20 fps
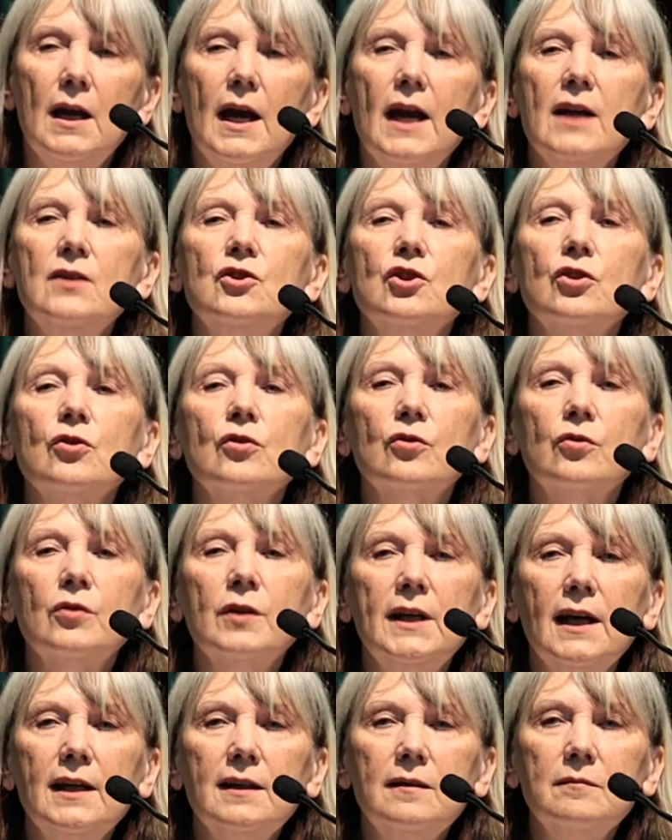and to
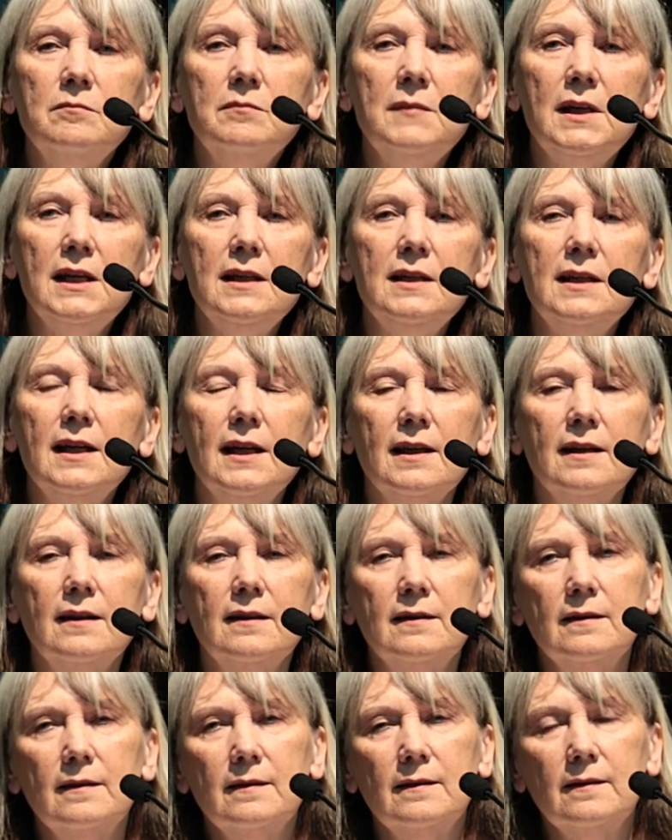create
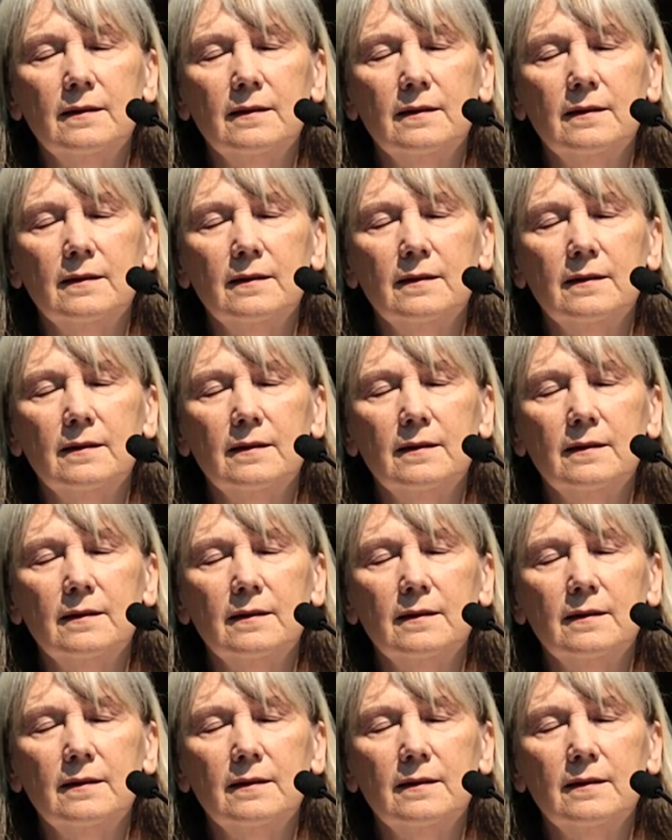meaning.